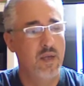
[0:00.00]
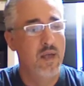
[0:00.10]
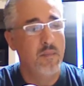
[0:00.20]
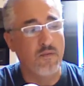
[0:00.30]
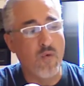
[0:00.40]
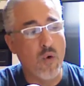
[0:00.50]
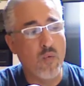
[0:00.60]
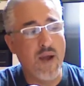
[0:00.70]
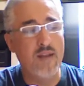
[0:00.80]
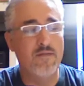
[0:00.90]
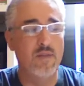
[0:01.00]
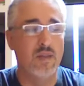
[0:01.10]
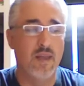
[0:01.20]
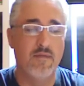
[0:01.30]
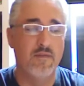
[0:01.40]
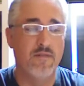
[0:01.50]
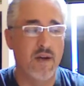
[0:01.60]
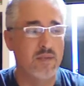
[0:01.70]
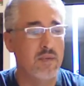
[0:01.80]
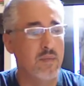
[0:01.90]
Before writing for the Levee,
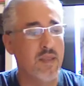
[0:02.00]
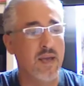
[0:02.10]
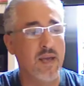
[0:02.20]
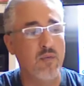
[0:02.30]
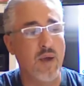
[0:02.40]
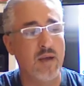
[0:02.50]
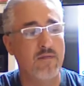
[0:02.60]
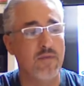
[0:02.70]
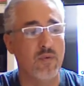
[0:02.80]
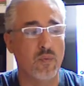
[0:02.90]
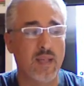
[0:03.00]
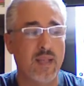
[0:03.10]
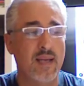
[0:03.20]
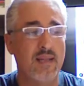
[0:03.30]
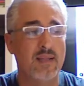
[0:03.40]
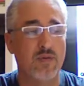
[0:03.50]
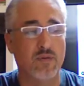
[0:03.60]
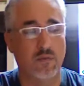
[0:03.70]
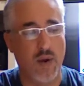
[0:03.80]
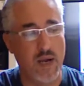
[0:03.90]
Faust had been the head writer for the Red Light District
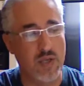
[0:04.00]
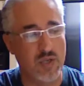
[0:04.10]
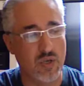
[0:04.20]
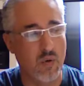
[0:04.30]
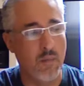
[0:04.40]
Variety Show,